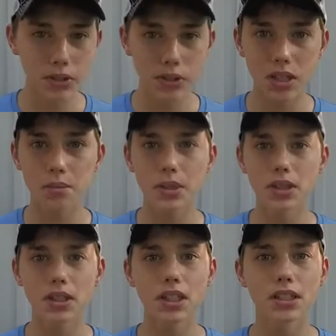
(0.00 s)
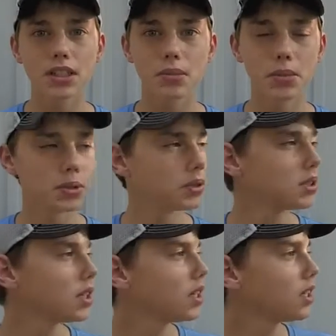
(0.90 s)
some building nests and
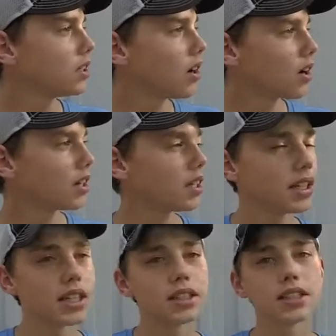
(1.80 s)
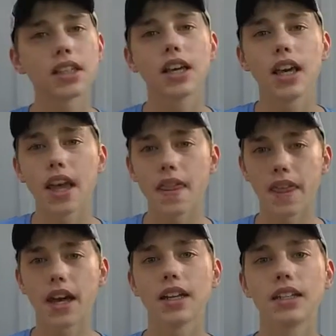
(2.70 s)
most guarding nests, and
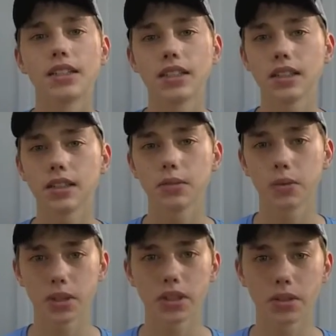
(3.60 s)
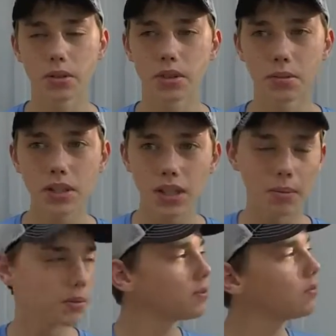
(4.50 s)
that is where they're going to be,
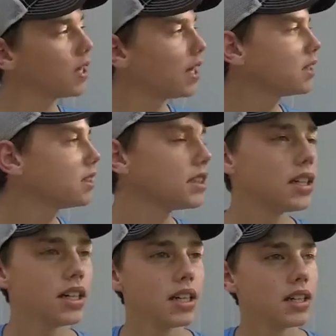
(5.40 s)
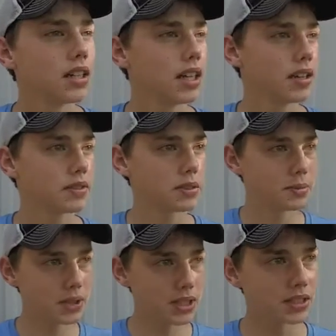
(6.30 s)
up on flats that have
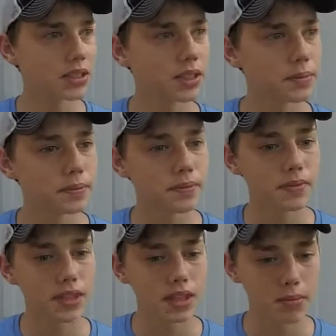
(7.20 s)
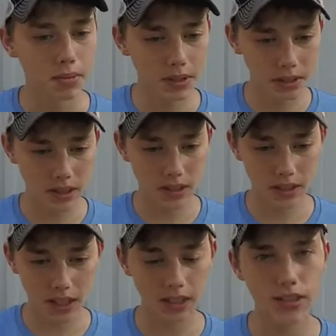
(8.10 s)
some weeds on them, building
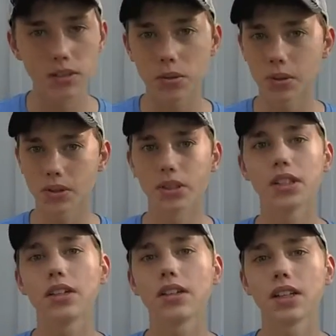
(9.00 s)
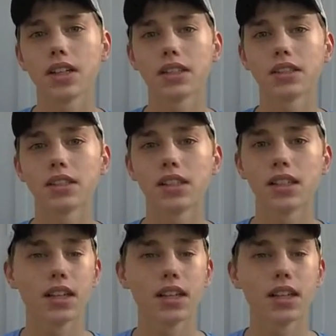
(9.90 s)
nests or sitting on nests.